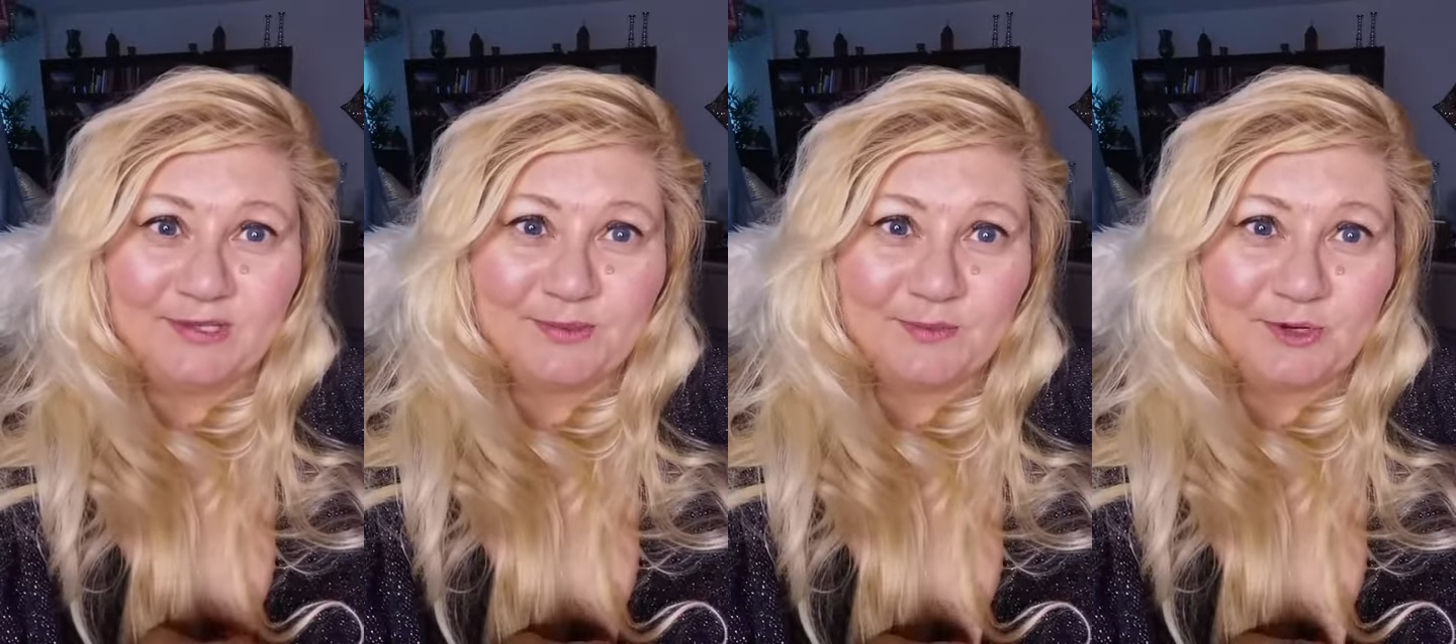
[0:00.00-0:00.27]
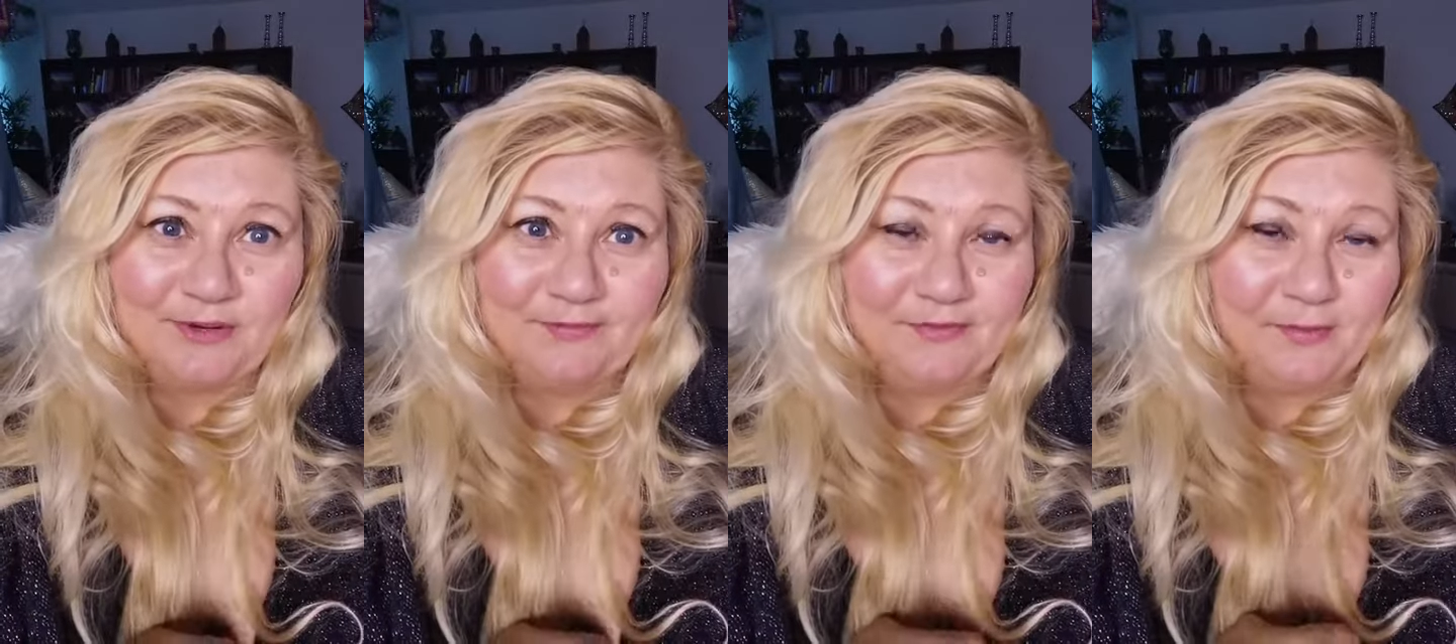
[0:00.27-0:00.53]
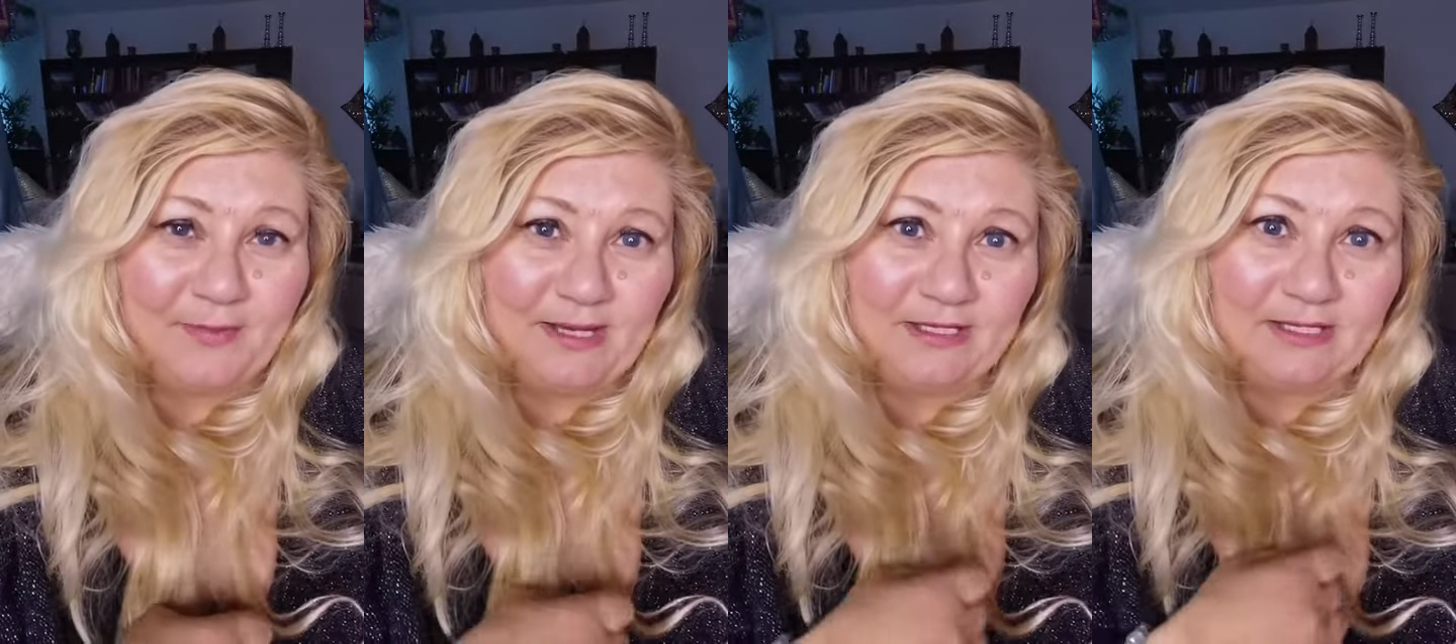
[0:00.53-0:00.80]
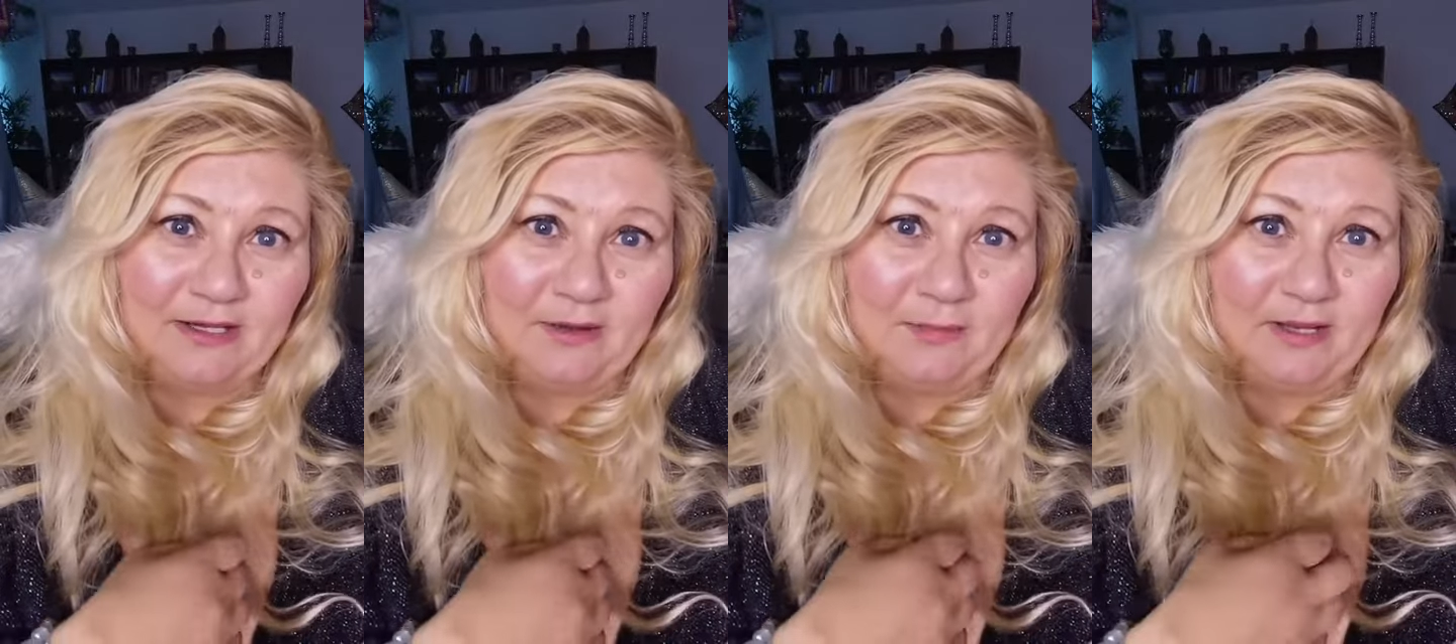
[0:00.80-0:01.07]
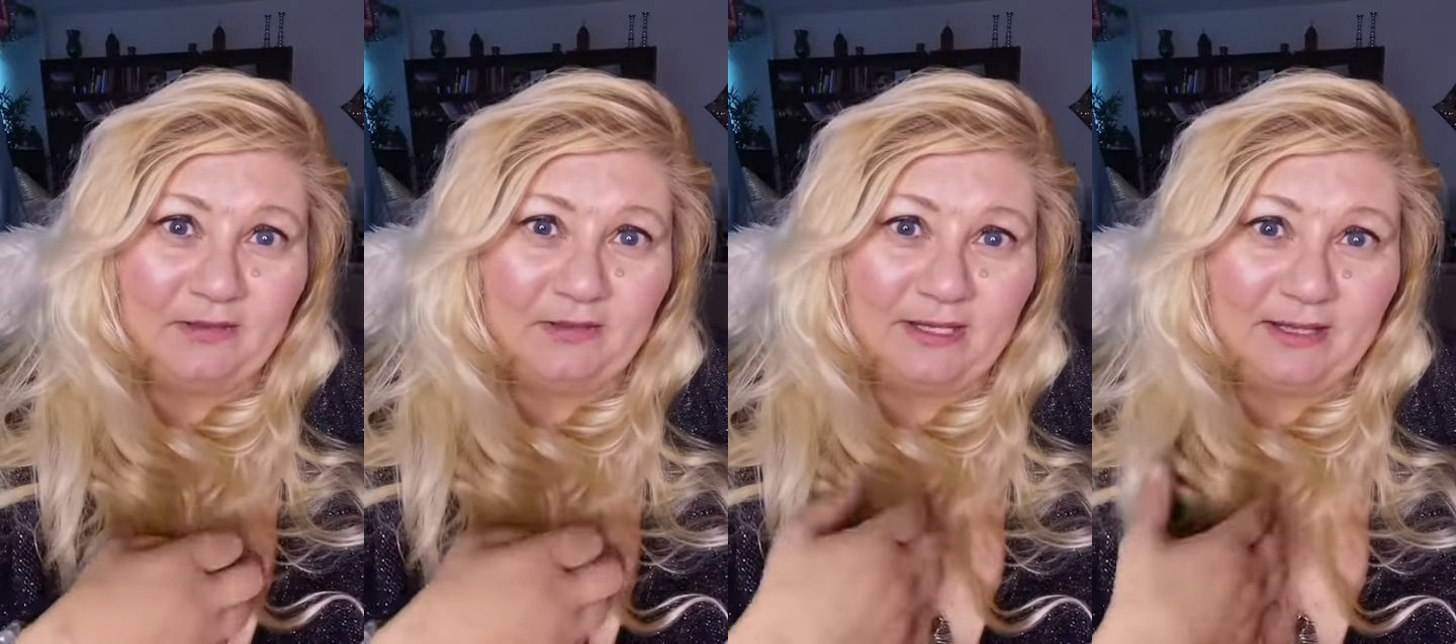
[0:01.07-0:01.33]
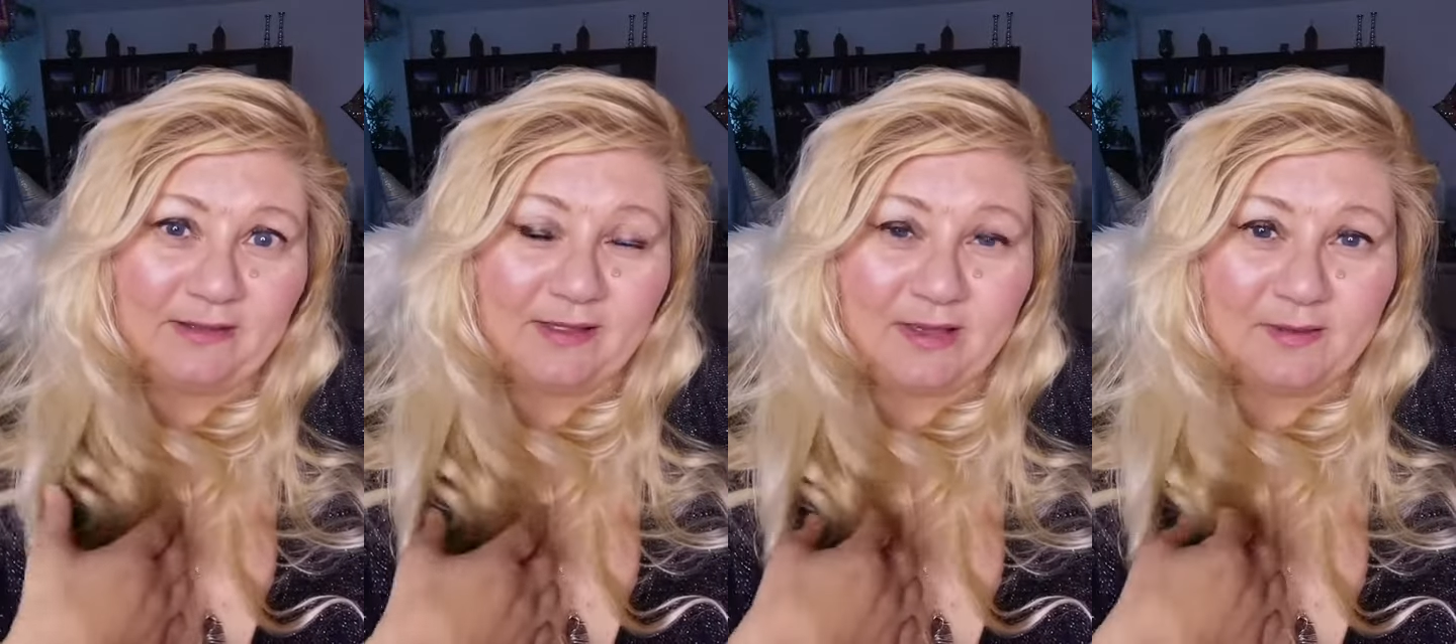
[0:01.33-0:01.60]
some more information about the
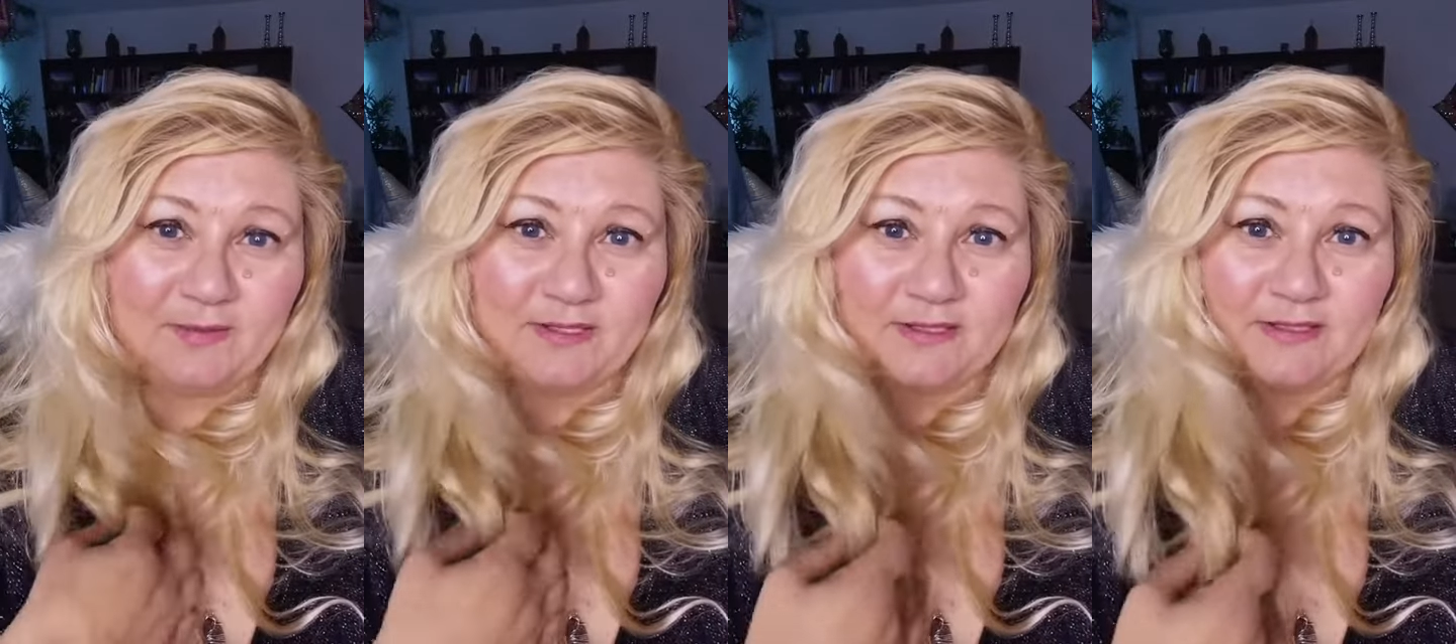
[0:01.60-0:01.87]
eclipse.